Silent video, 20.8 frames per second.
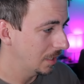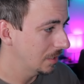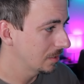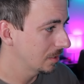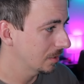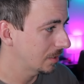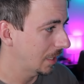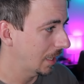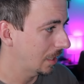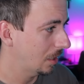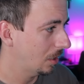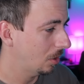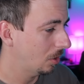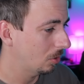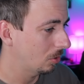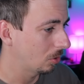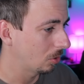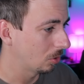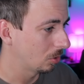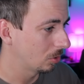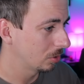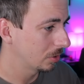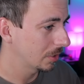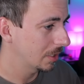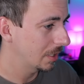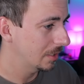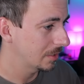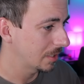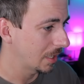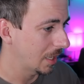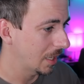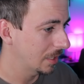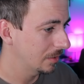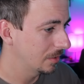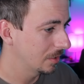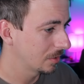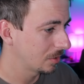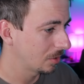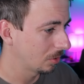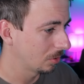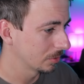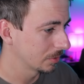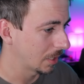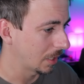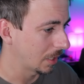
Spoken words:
He's just had a hole in his head this whole